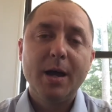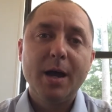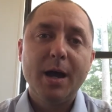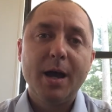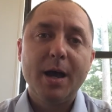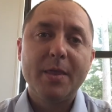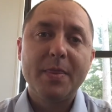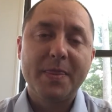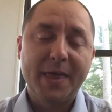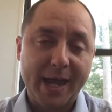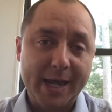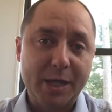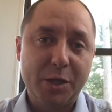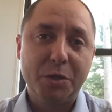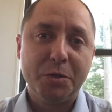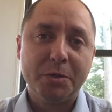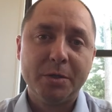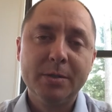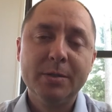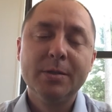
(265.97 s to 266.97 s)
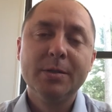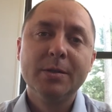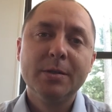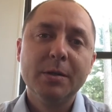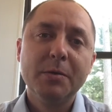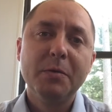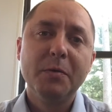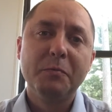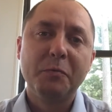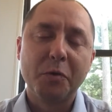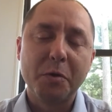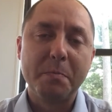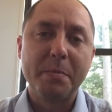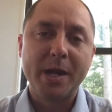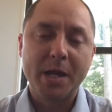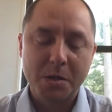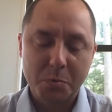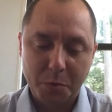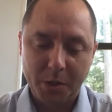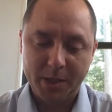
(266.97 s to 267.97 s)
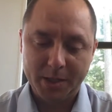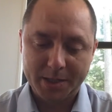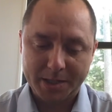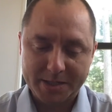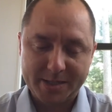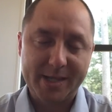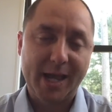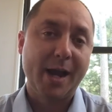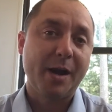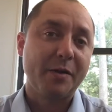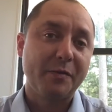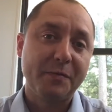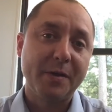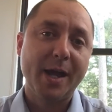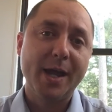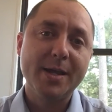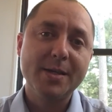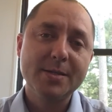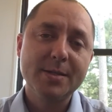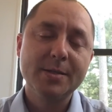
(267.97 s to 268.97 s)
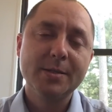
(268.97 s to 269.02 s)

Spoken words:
thank you for being willing to sacrifice.